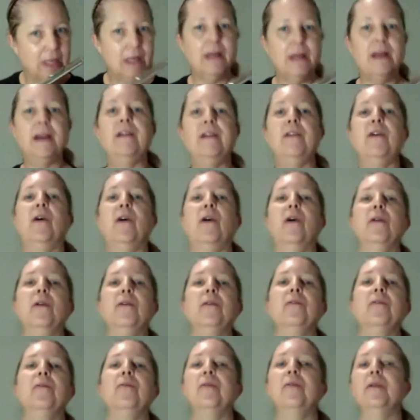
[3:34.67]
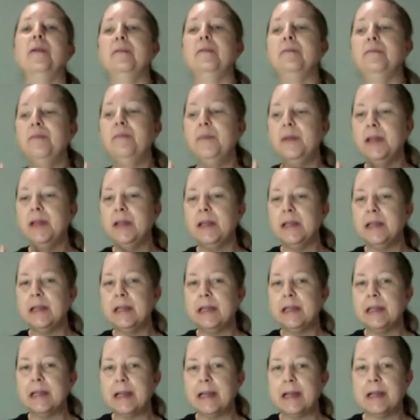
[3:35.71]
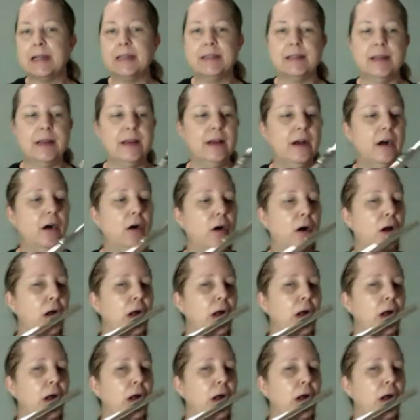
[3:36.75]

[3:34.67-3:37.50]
And all in one big exhale.